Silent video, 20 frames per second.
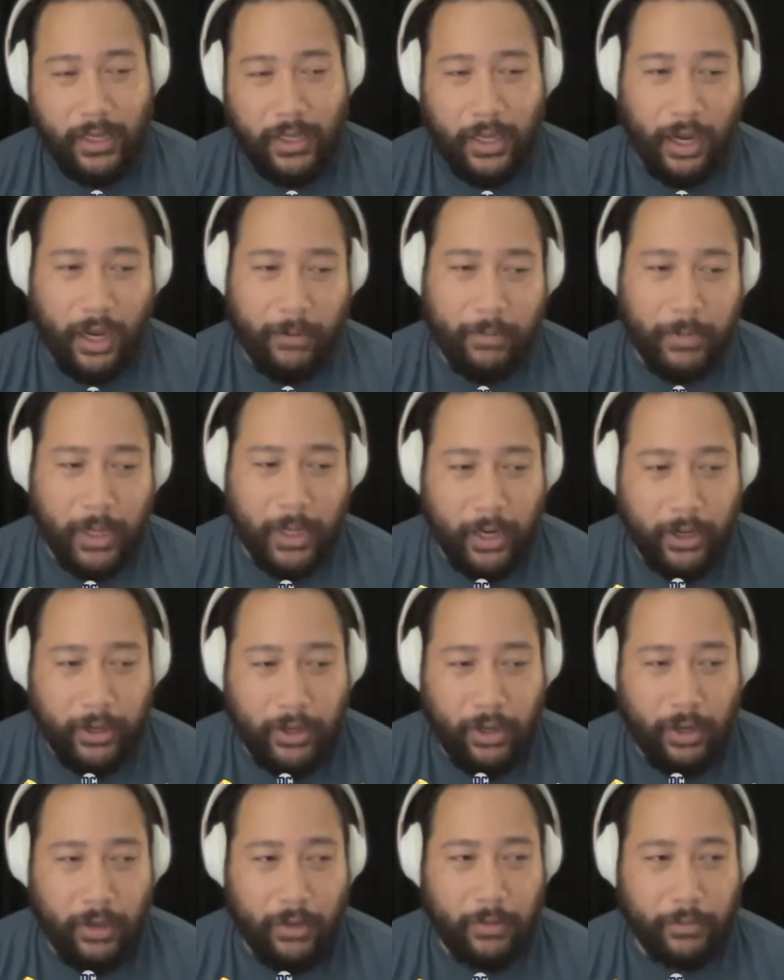yeah, I mean, I
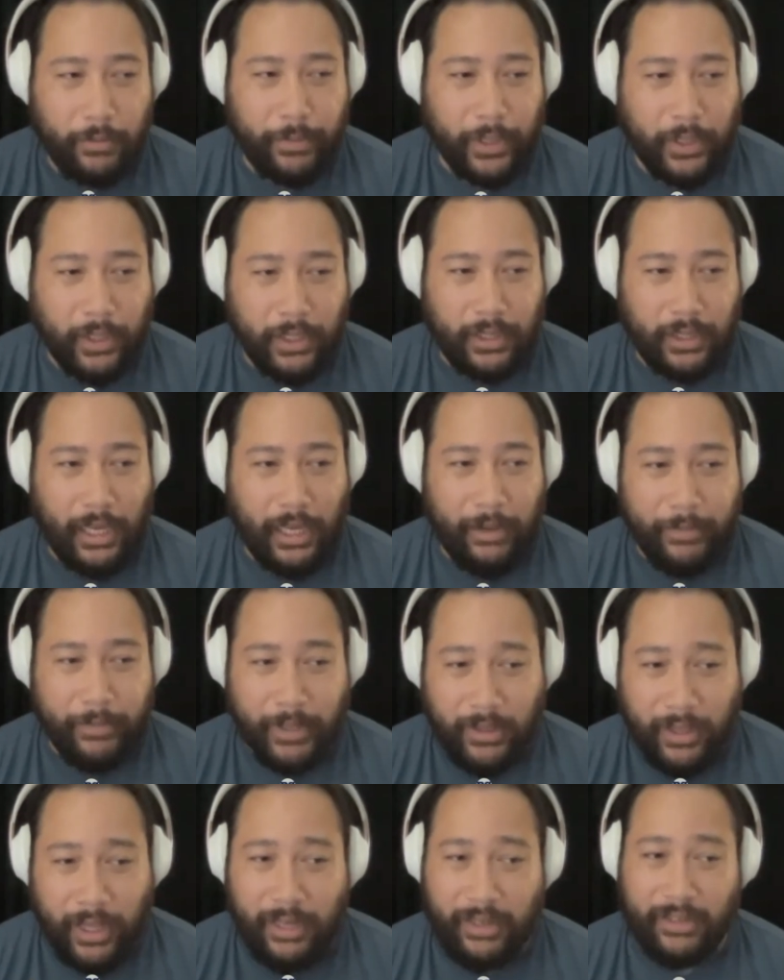know, but like that. I
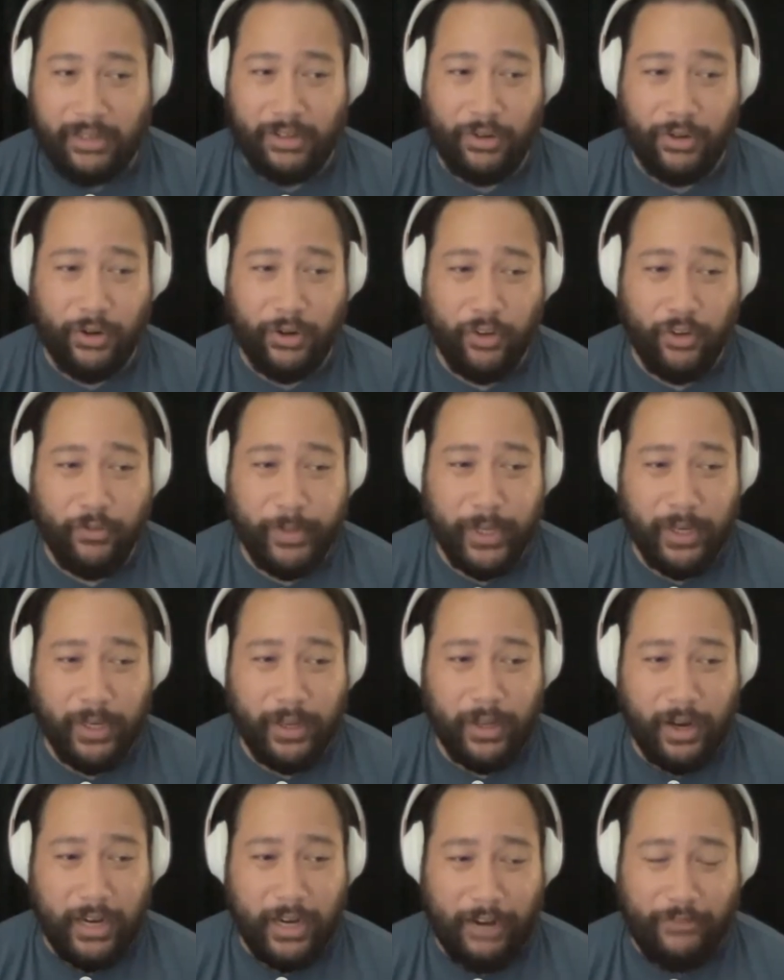mean, that could have been
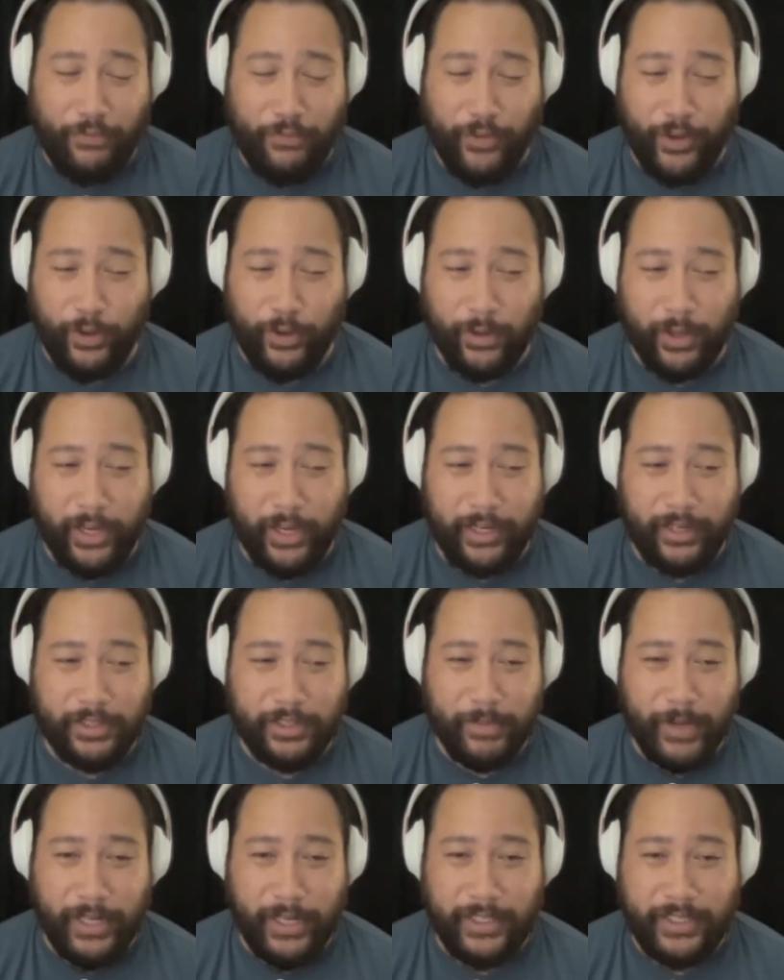luck. I feel like
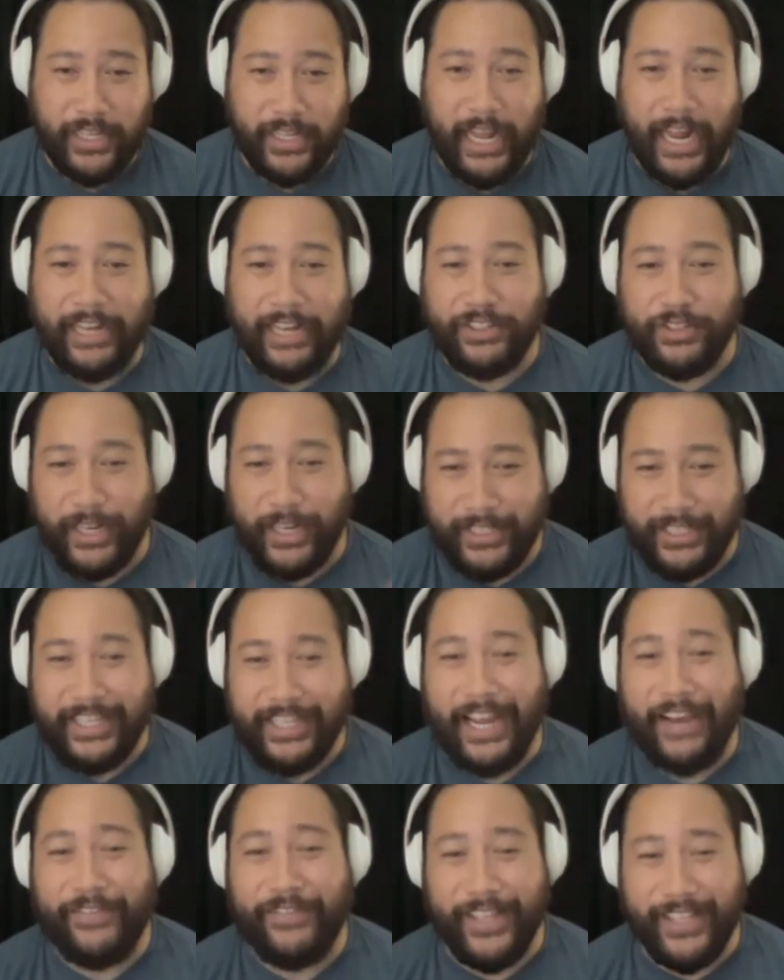it's my instinct, and so I
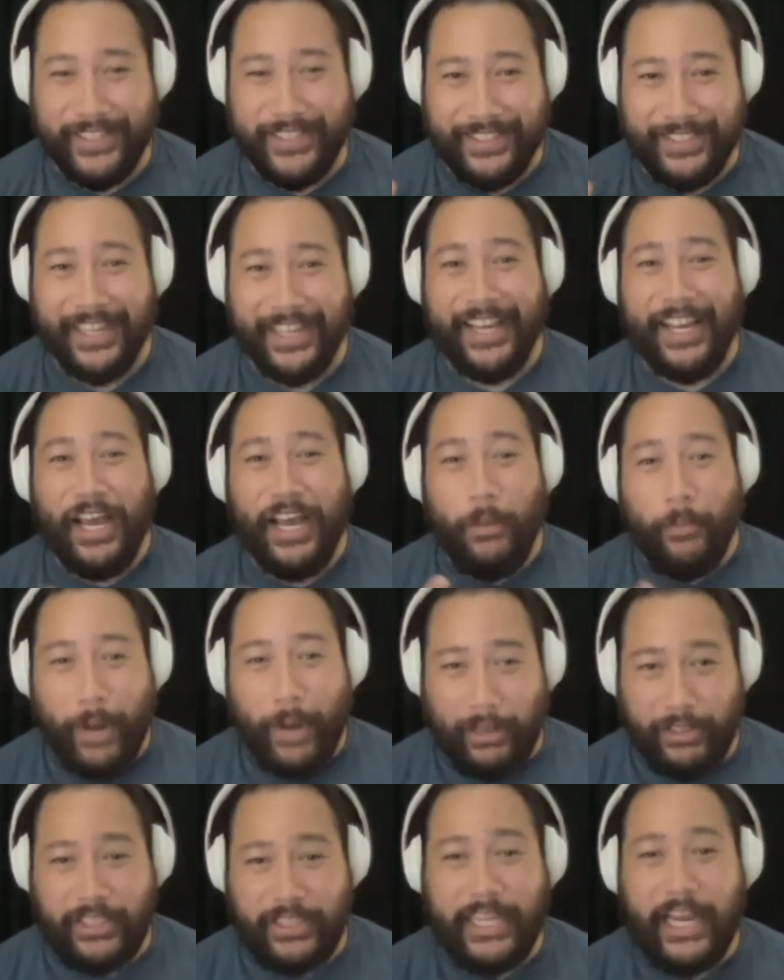just have these.
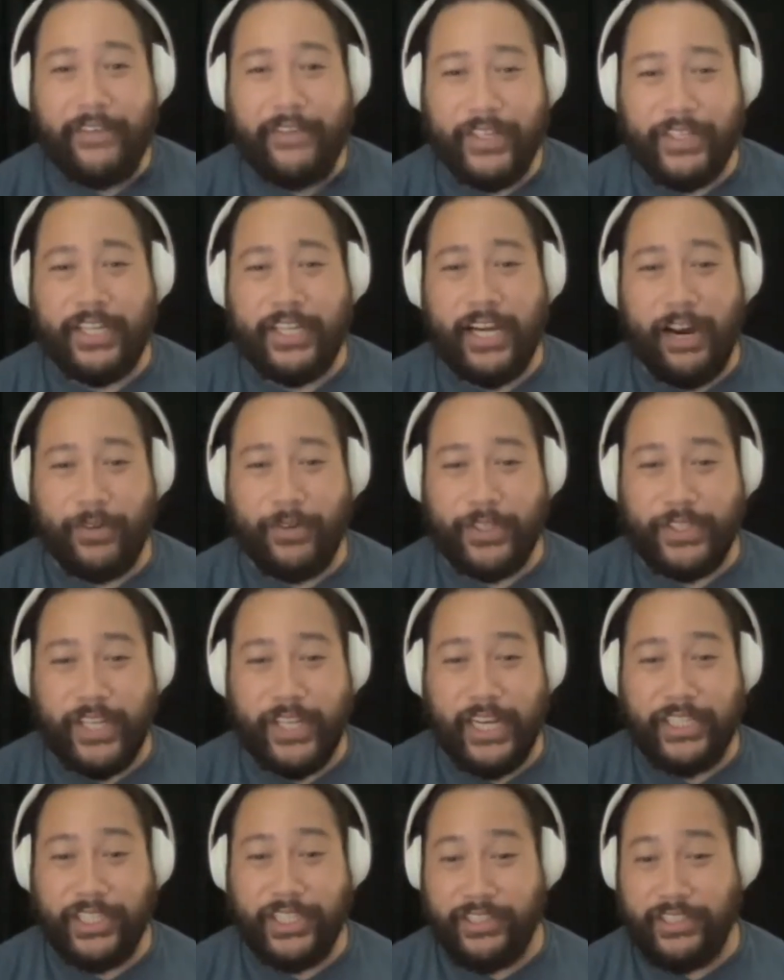But I'll just have these
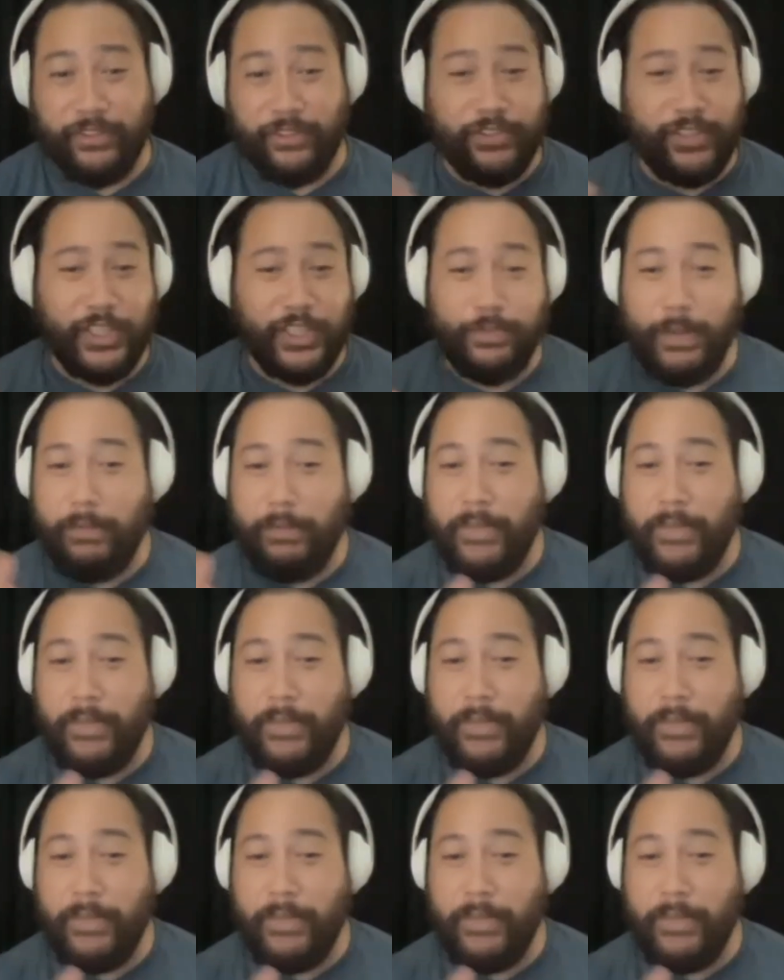conversations. It'll just be